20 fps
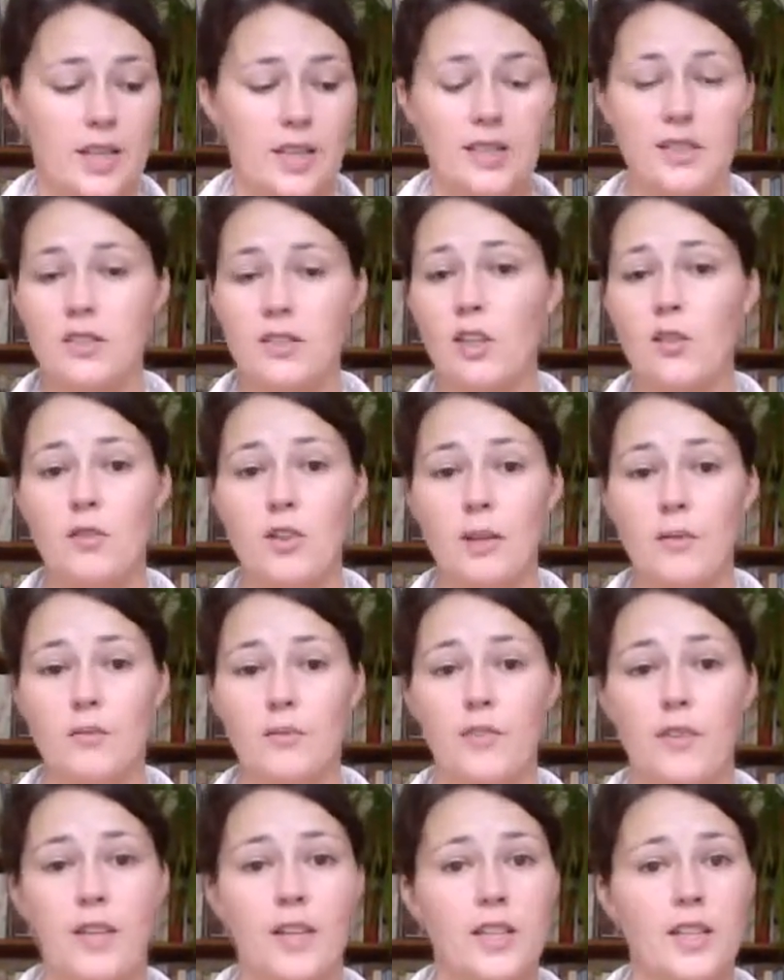It's so
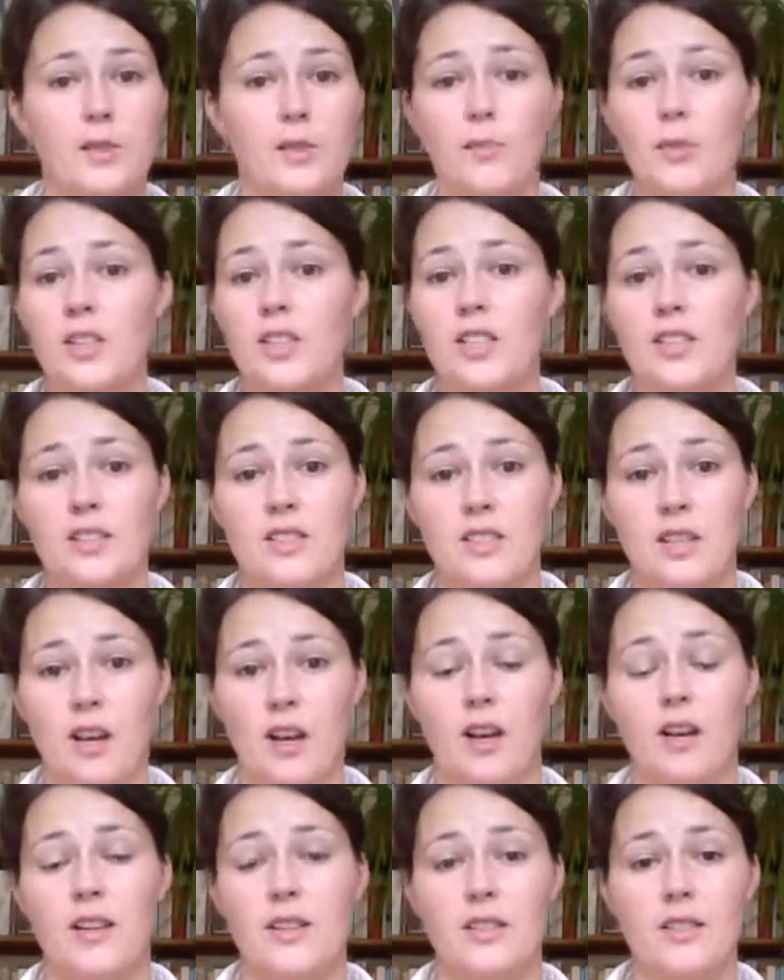comfy, it's a brilliant
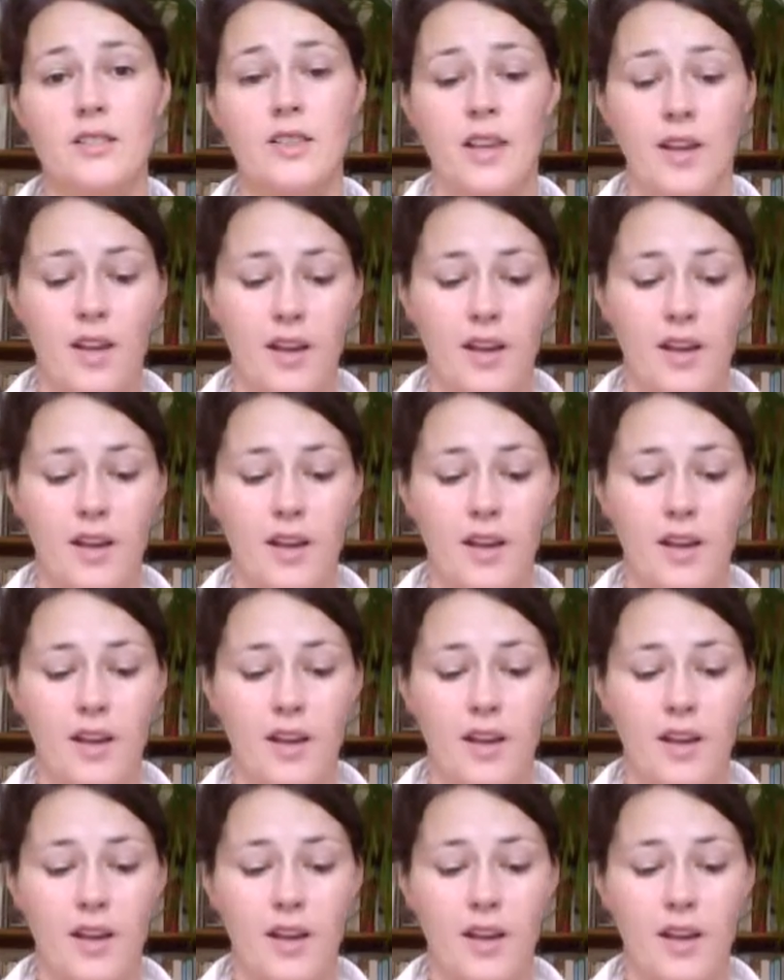size.